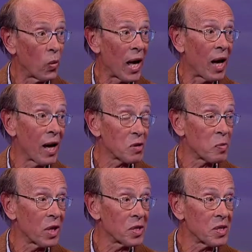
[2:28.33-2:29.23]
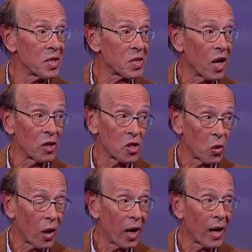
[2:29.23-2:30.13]
Our house prices are
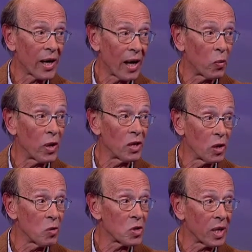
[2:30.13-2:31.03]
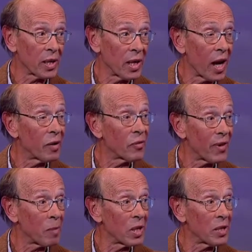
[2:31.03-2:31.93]
too high, and we're losing young
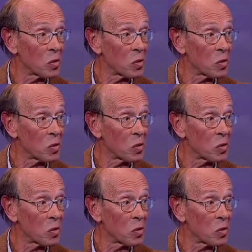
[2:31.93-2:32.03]
families,